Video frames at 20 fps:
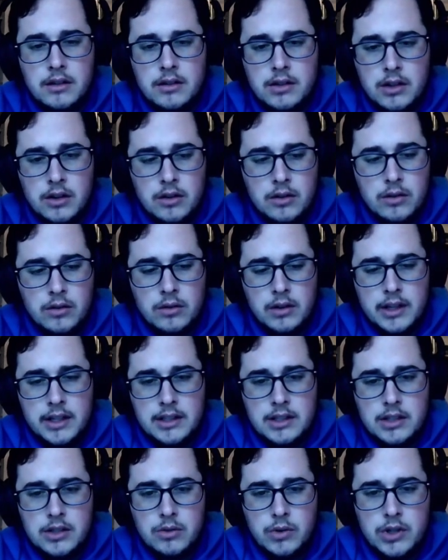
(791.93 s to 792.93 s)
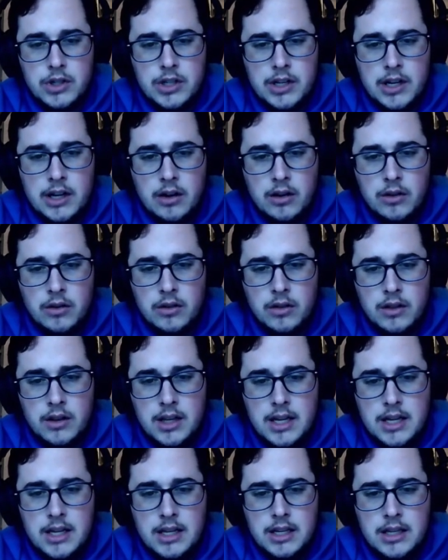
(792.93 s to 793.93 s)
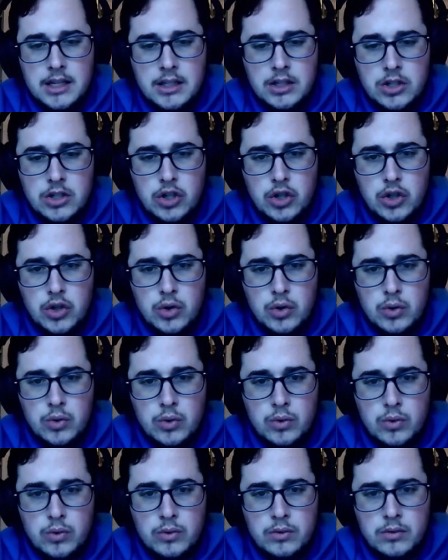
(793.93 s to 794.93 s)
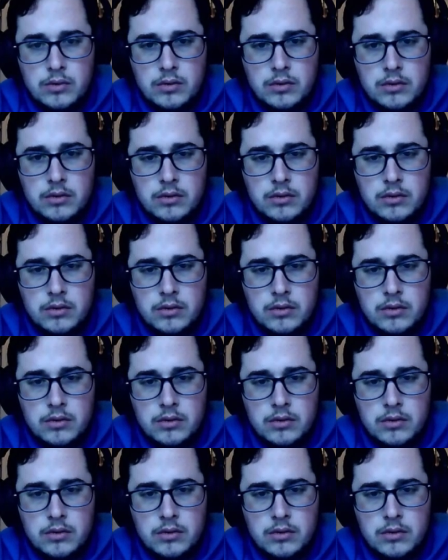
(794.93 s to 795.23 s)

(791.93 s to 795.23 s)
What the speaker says: So let's switch out these 2.